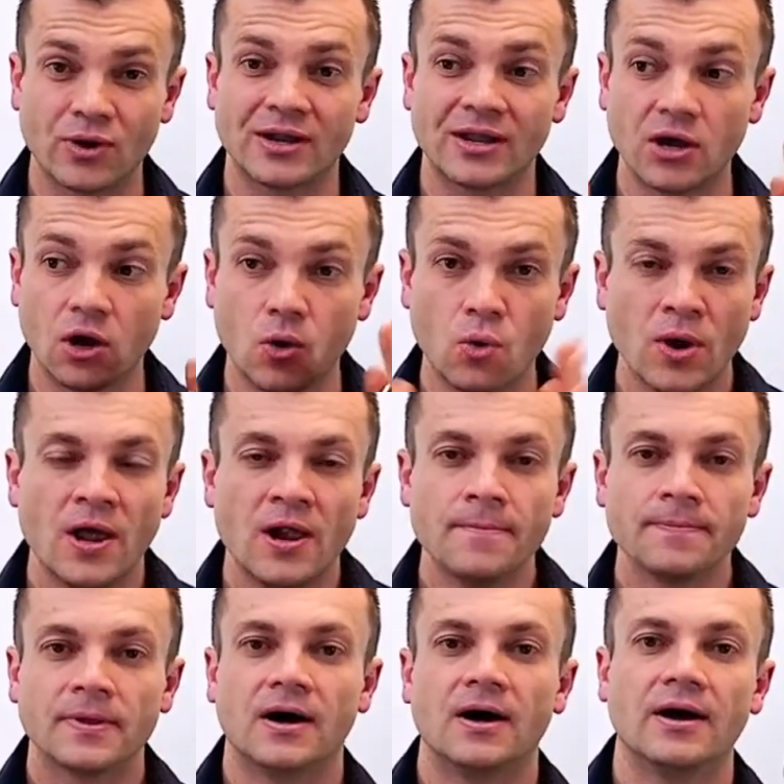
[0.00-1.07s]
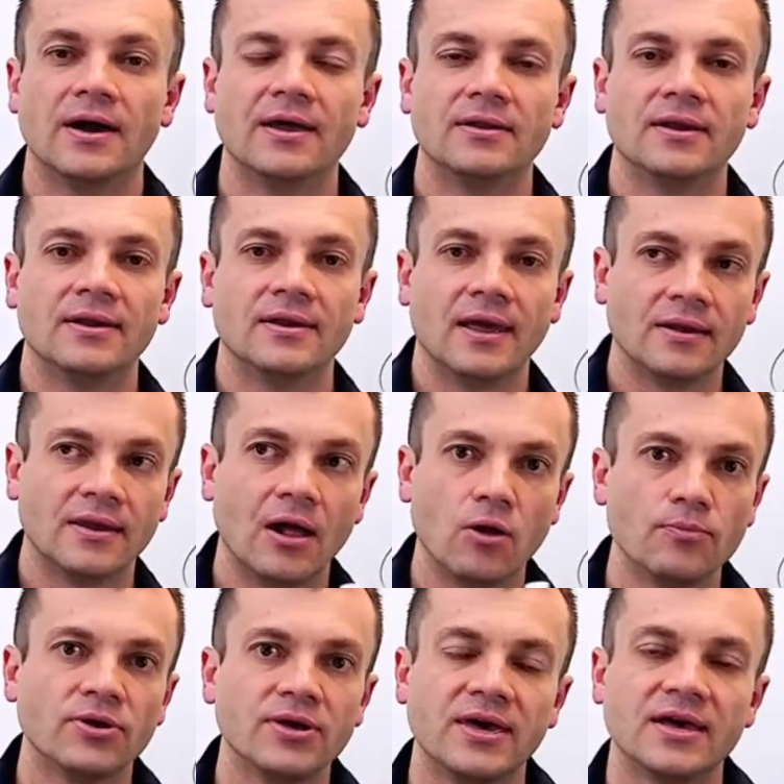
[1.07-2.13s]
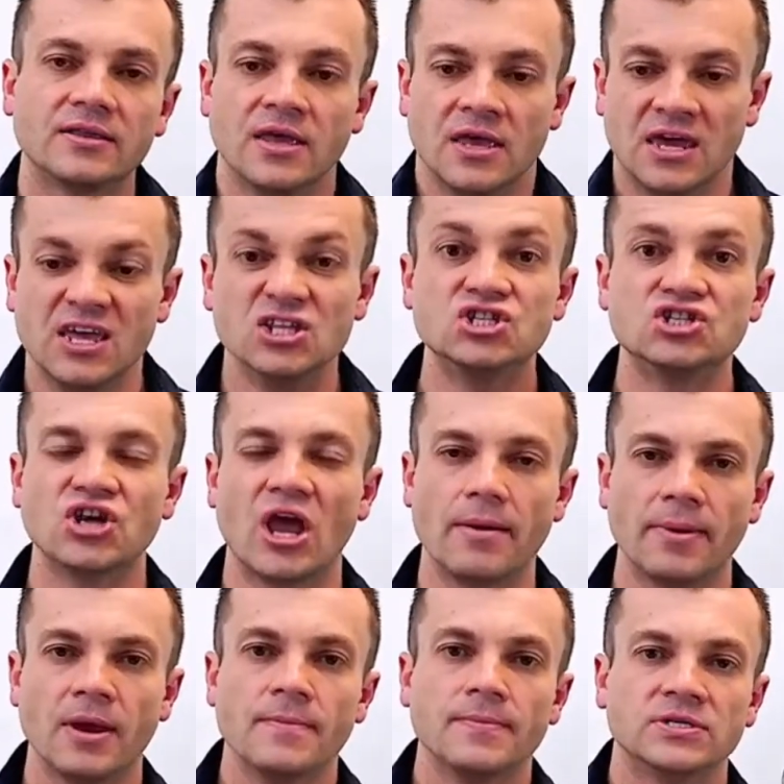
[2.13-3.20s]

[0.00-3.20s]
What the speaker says: We're gonna go and help you get in shape.